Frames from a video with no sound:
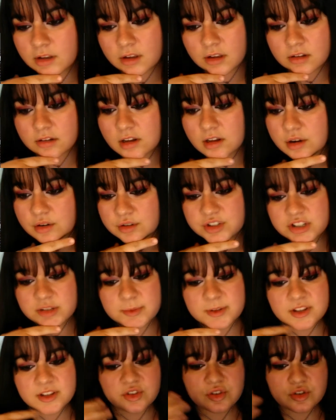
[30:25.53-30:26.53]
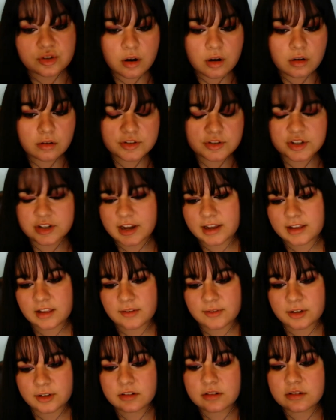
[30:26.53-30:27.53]
No, she's been so... Shania, I
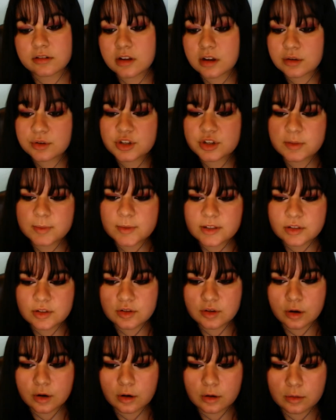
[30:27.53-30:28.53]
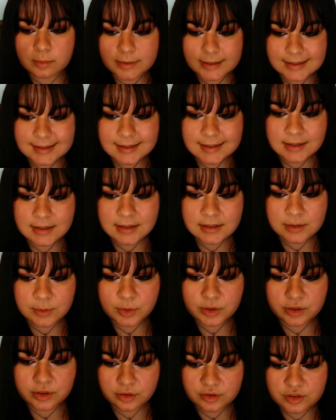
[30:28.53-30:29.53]
love her. No, she's been so busy
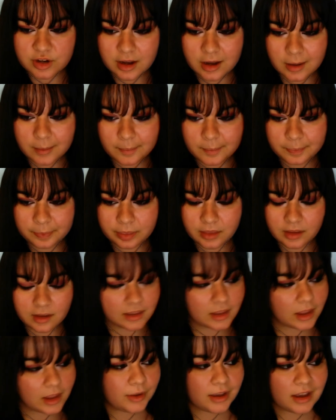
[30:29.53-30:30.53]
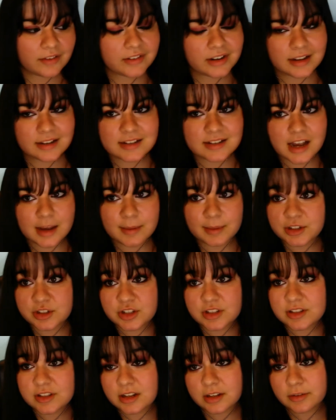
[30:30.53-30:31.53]
with her job that we haven't had time. Like,
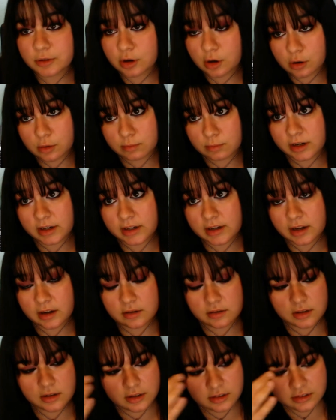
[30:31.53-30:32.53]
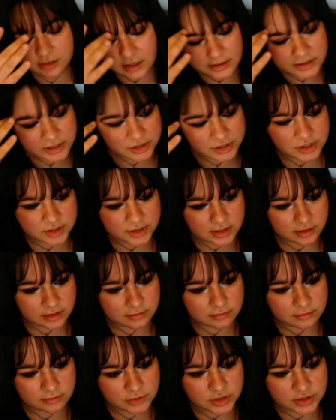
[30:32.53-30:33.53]
she's not even home right now. Not that she's
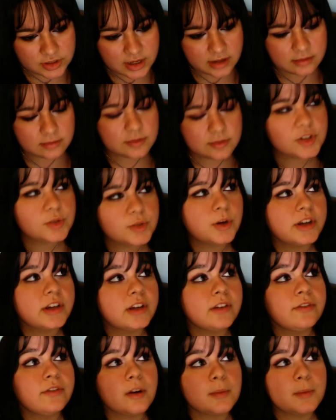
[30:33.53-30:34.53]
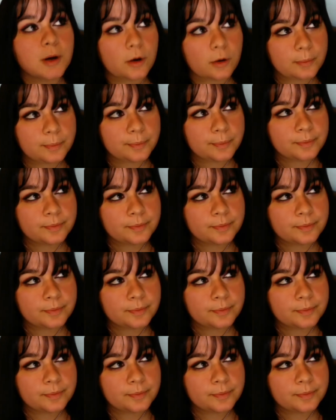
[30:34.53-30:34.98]
working from home.